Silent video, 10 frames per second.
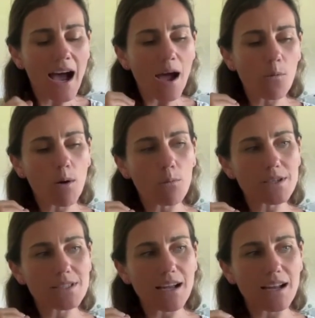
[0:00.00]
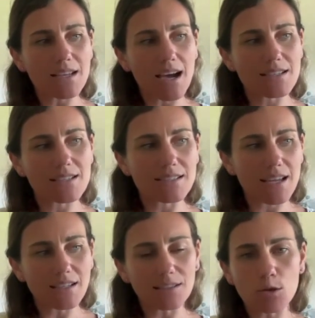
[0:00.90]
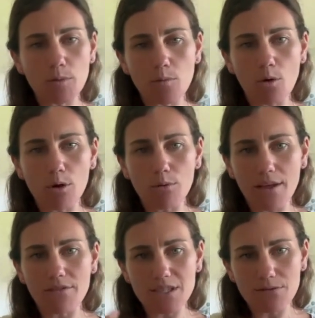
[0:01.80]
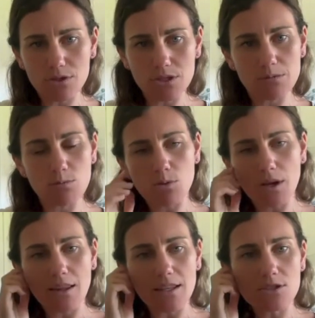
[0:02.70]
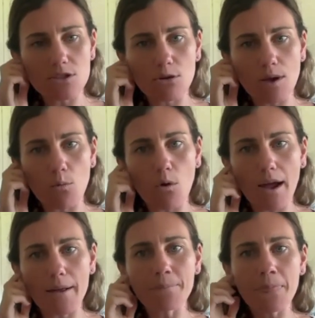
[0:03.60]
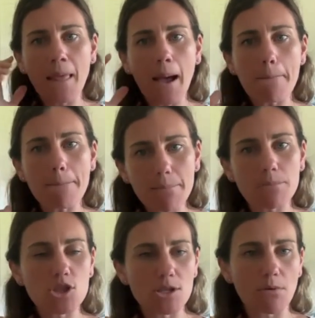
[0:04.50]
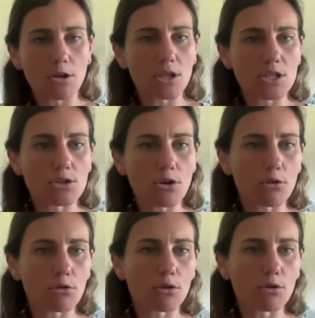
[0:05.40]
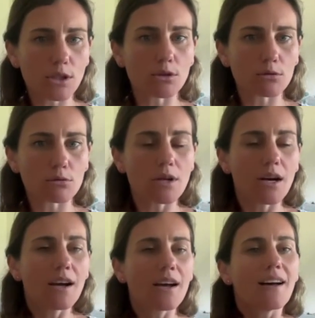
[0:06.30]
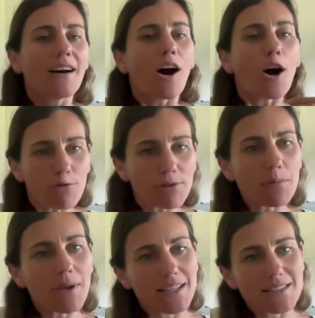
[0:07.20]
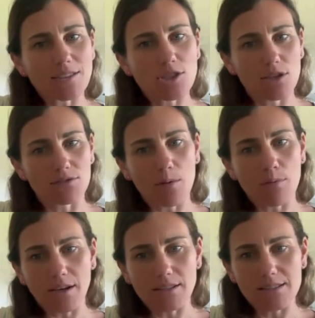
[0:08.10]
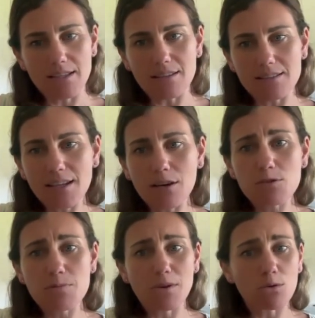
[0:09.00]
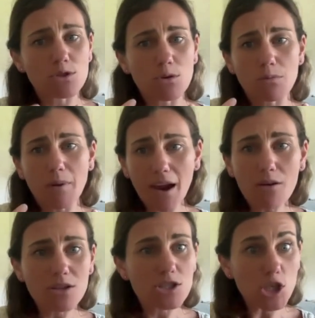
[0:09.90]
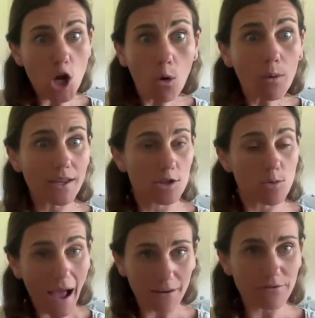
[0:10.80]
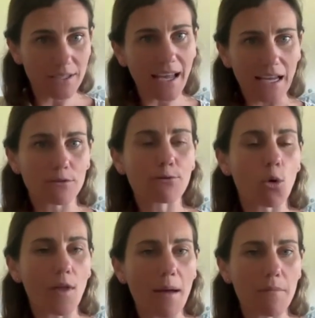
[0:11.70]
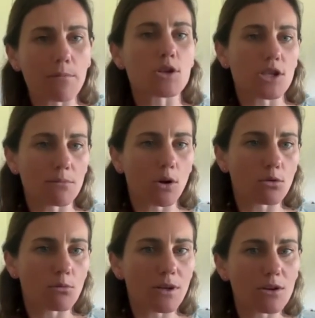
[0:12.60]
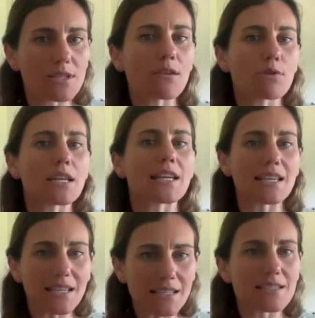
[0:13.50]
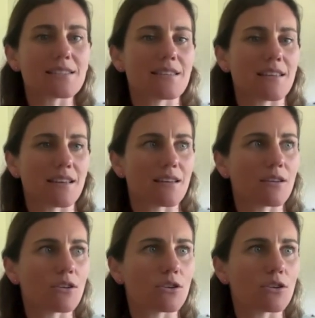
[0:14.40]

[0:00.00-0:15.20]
And when we start to understand a little bit more around the differences between these two and why a membership model is so critical, hopefully we can start to shift our practice ourselves, but also with parents knowing to advocate for that membership model, because that really is the,